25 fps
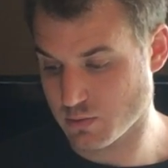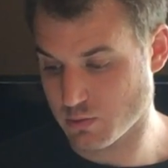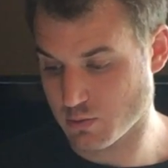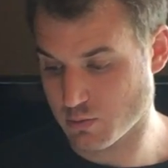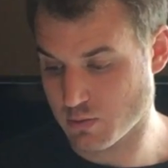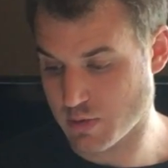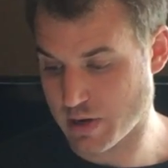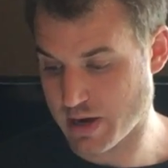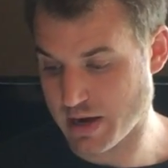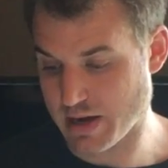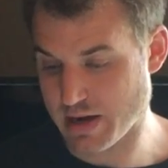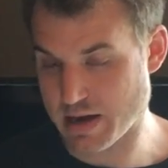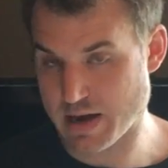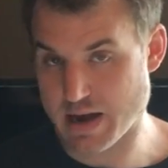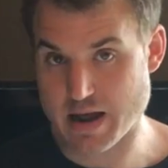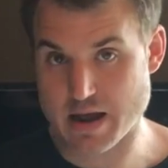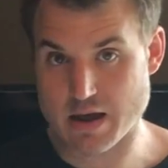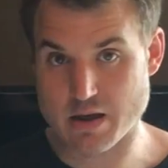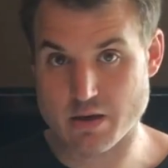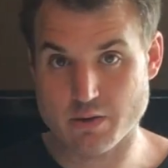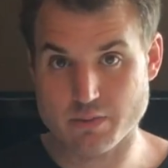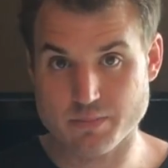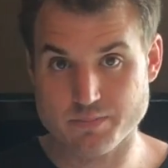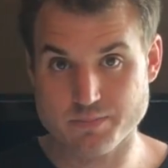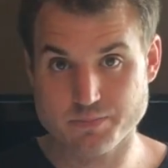right
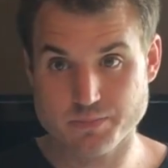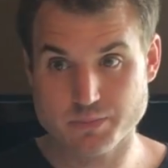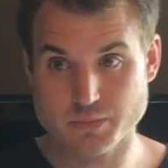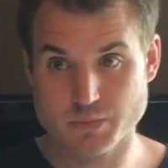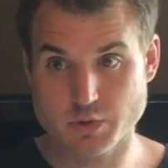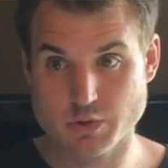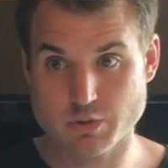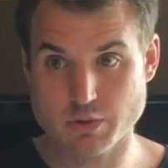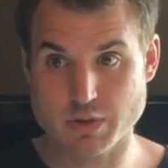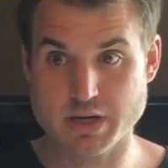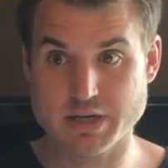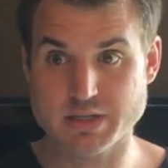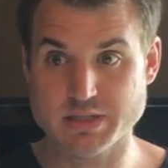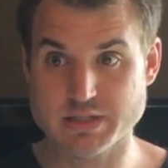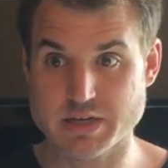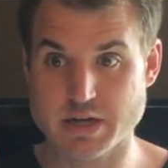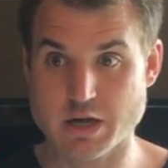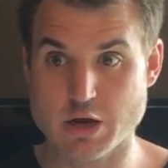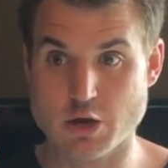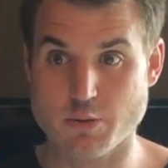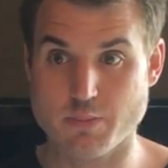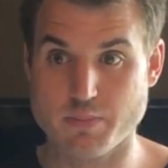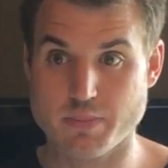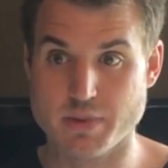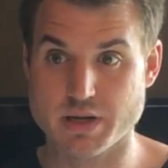now Christ
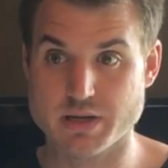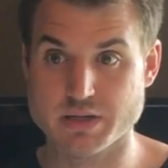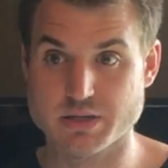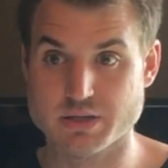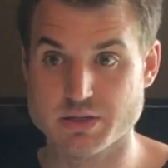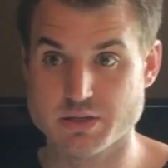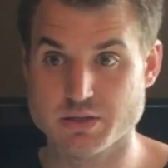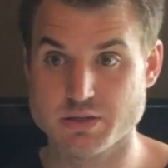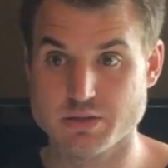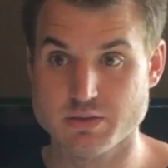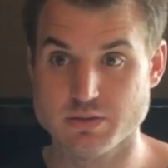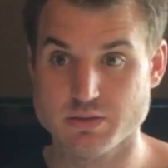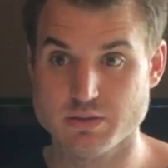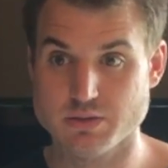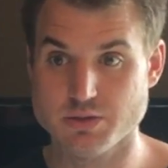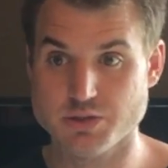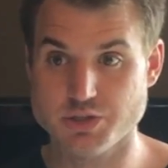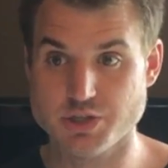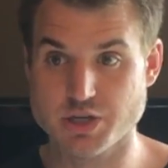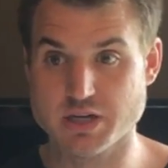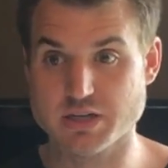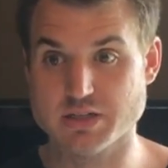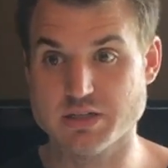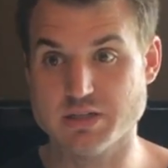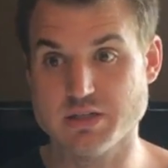Help Us
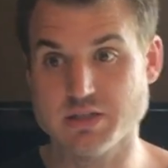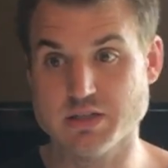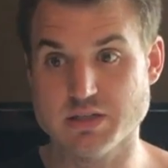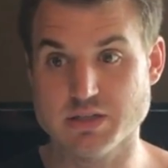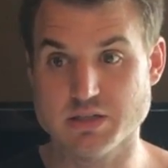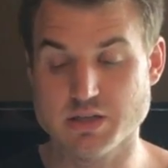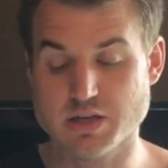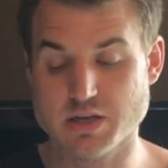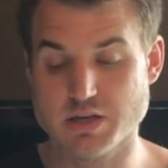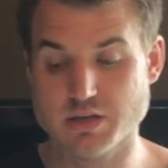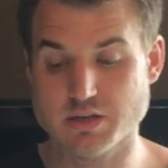justice